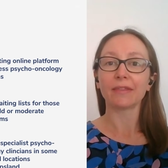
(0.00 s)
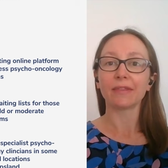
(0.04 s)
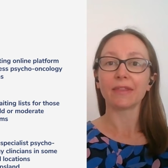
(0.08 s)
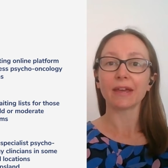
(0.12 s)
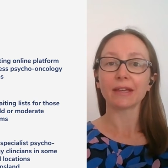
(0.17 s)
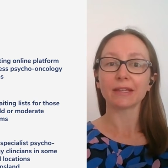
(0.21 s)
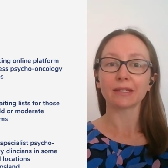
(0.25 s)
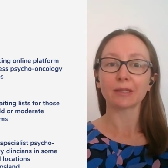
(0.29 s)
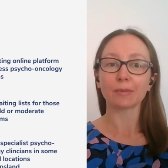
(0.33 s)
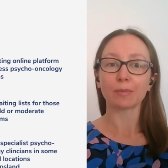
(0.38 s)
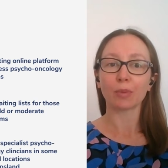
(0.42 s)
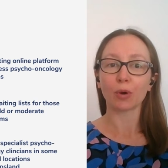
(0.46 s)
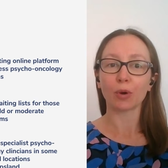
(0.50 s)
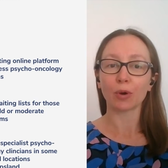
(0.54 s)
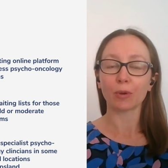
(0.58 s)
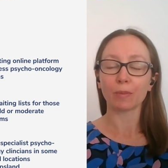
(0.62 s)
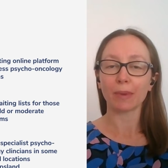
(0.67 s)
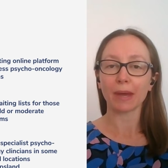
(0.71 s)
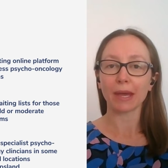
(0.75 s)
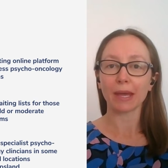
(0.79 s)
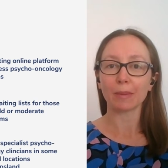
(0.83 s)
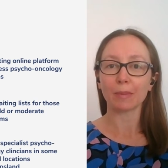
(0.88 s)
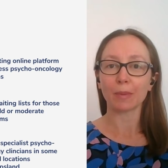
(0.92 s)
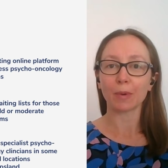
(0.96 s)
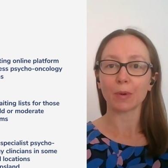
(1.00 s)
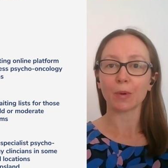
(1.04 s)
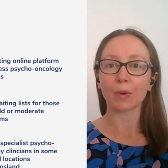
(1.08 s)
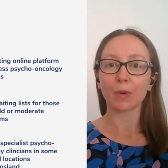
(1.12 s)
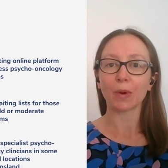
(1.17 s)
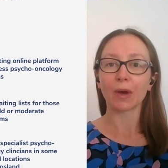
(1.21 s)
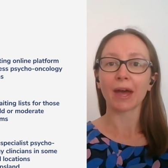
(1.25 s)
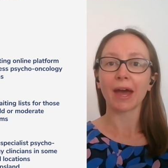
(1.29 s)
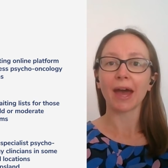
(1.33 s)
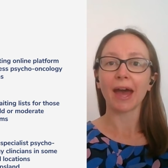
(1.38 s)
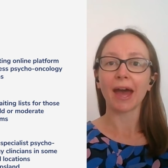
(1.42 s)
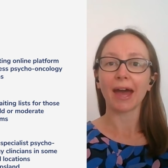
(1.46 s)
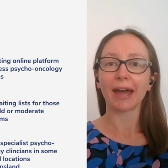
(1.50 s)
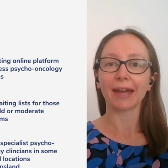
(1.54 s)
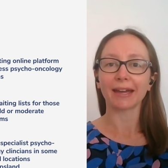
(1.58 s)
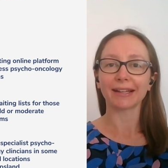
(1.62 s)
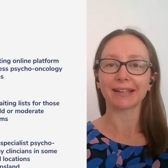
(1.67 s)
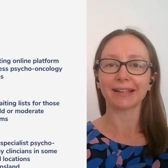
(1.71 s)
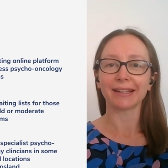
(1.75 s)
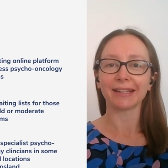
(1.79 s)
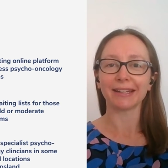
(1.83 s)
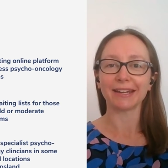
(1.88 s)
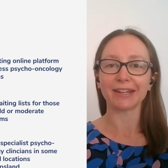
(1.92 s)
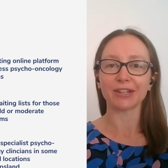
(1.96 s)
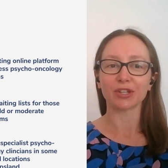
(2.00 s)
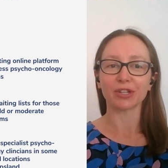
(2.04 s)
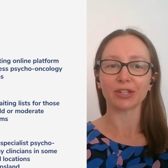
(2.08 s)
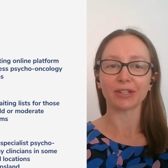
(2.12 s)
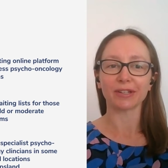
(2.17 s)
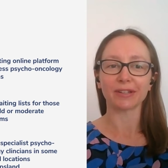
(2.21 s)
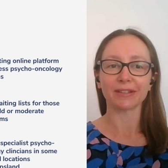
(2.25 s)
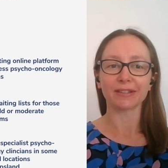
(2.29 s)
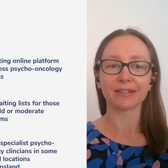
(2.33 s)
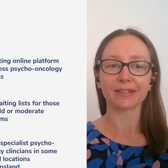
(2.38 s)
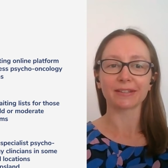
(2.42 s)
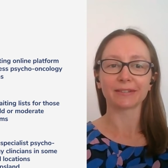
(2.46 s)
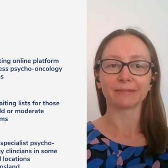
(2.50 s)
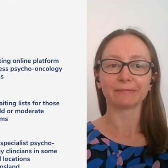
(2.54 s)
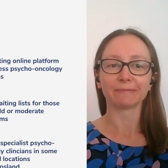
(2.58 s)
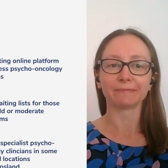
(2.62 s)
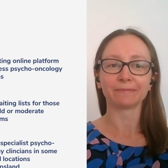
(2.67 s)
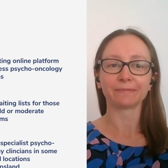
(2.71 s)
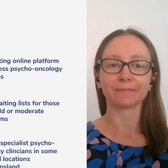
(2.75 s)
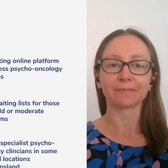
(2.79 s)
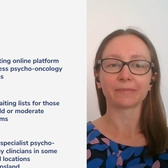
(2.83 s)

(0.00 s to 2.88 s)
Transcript: their support people, and clinicians.